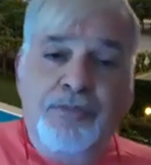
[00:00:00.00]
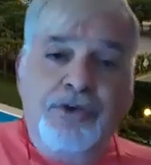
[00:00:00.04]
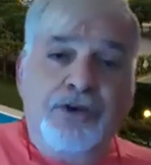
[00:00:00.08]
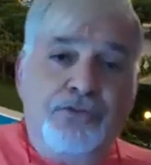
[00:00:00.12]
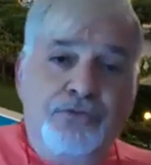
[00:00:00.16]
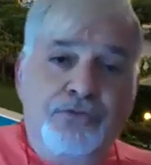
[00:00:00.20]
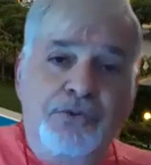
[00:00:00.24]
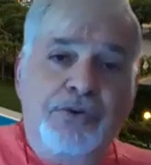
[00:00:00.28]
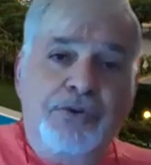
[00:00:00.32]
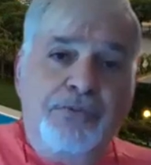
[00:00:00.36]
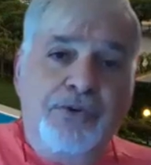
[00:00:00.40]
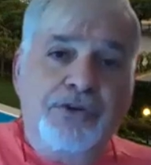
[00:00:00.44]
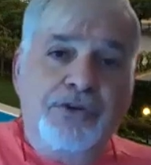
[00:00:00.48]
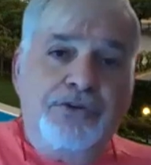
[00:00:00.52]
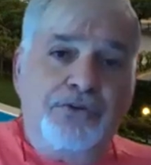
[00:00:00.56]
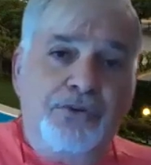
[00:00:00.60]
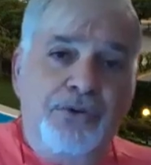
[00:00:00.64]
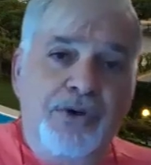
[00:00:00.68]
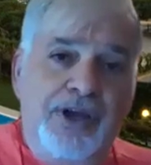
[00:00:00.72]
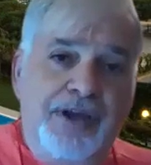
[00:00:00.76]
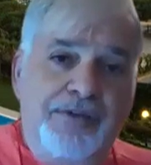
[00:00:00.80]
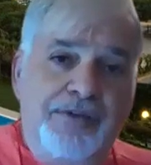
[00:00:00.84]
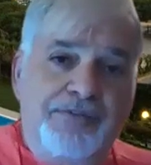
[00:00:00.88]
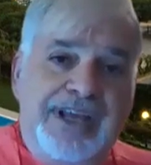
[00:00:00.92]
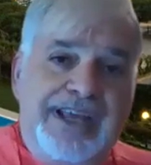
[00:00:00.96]
because we want
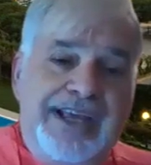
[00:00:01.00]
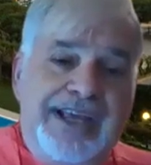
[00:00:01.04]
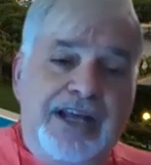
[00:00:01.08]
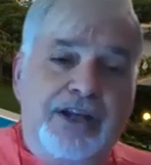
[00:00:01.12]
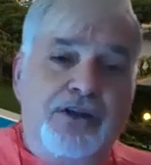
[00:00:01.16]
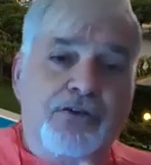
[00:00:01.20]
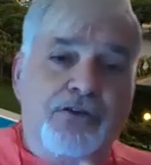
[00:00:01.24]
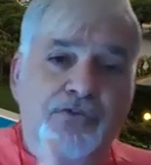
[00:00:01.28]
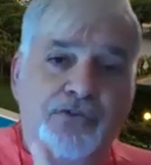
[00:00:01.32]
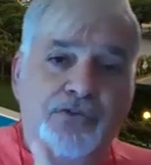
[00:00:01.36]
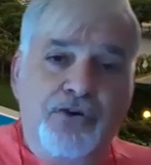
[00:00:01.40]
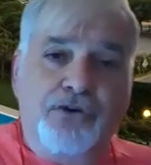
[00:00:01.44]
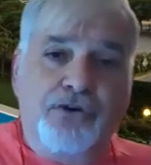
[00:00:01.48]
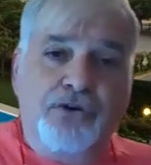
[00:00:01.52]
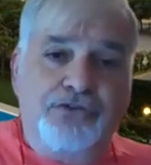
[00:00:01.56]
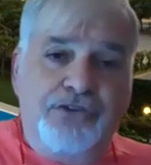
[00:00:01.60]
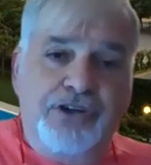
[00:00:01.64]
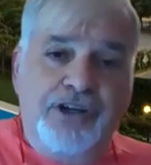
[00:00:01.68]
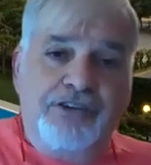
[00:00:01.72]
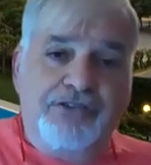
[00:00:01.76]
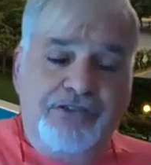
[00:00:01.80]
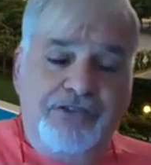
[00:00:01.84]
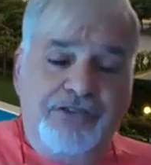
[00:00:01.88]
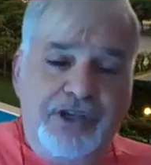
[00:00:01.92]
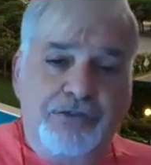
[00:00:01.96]
to have the kind of
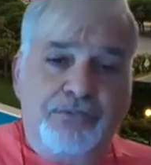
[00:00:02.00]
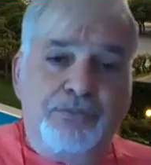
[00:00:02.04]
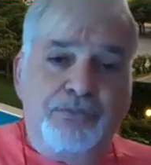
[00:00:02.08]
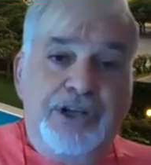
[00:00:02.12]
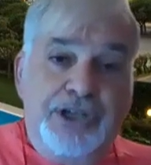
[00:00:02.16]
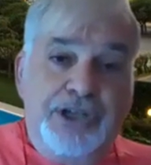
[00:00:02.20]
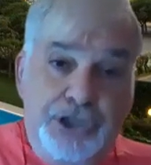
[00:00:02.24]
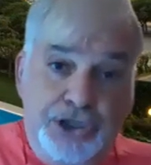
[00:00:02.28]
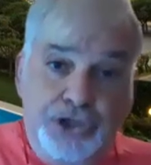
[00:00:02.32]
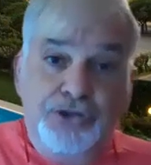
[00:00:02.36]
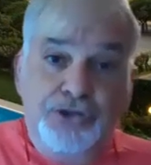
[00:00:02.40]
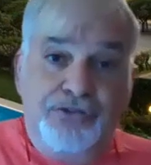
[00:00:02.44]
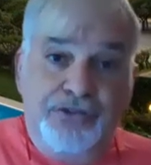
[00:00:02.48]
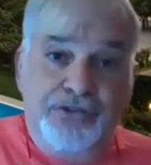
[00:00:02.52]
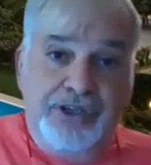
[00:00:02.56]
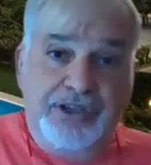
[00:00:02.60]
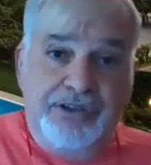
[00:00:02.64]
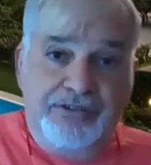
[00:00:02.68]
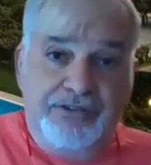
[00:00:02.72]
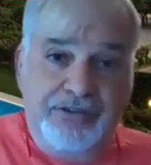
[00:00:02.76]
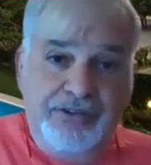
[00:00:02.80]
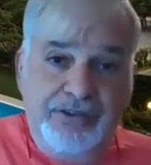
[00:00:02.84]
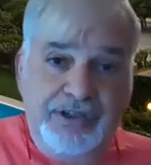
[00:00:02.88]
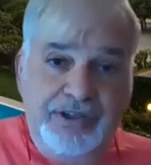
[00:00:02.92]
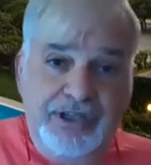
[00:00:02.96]
coaches that will use
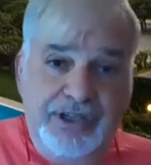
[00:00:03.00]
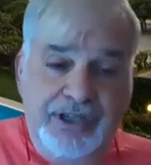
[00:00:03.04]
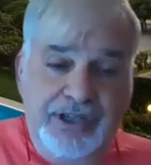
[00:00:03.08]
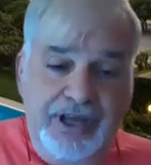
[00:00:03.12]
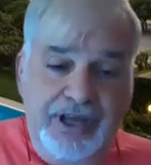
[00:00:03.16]
it,